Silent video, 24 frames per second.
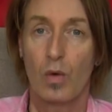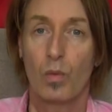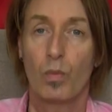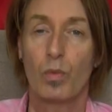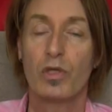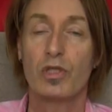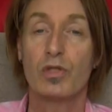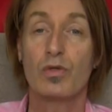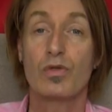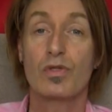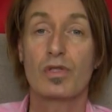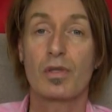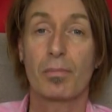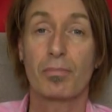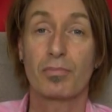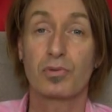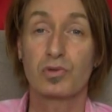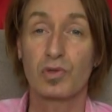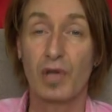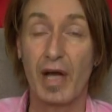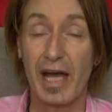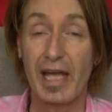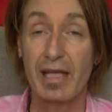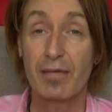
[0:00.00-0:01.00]
We use the
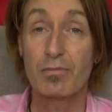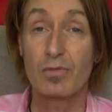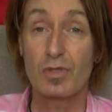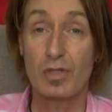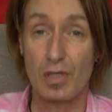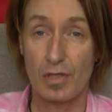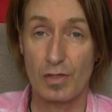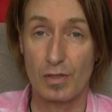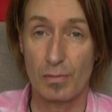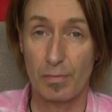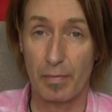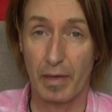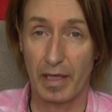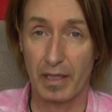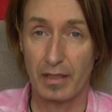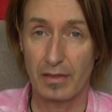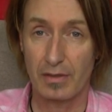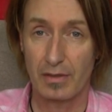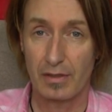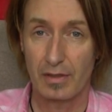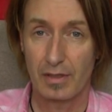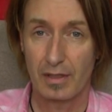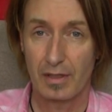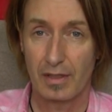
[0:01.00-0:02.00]
prime suspect,
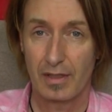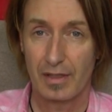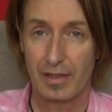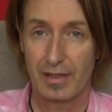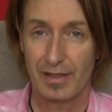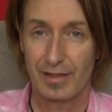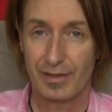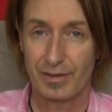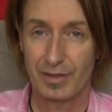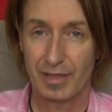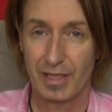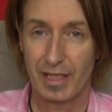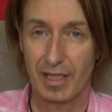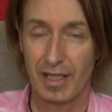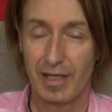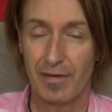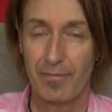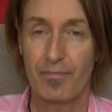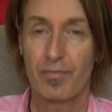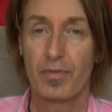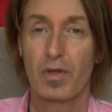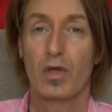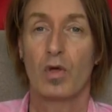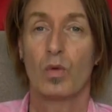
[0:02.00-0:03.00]
okay,
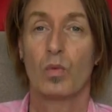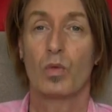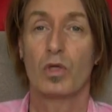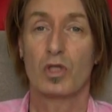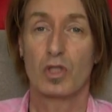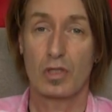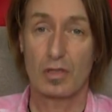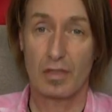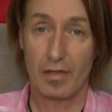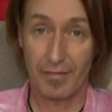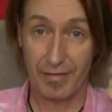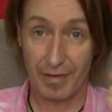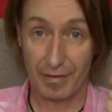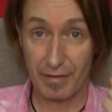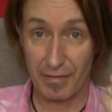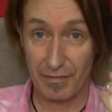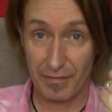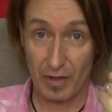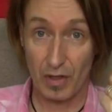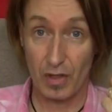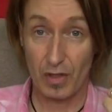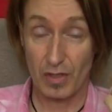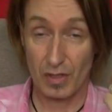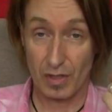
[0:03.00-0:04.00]
which is the very
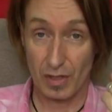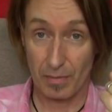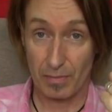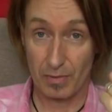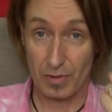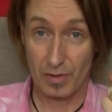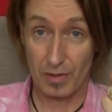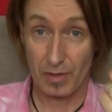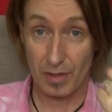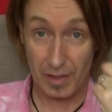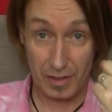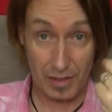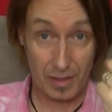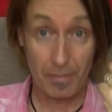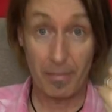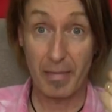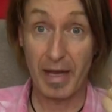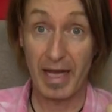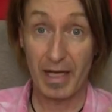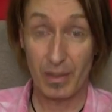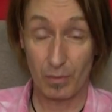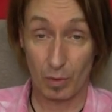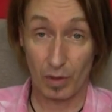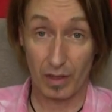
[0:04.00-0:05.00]
first, it's the
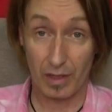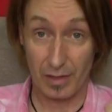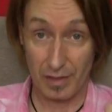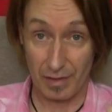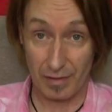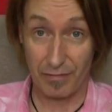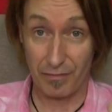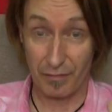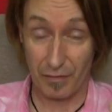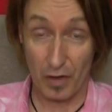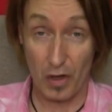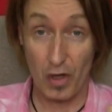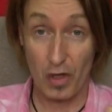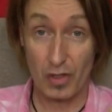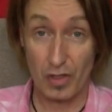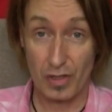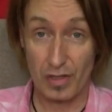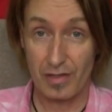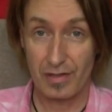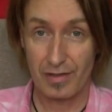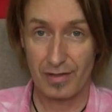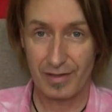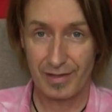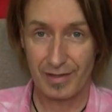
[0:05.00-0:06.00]
main one, it's the first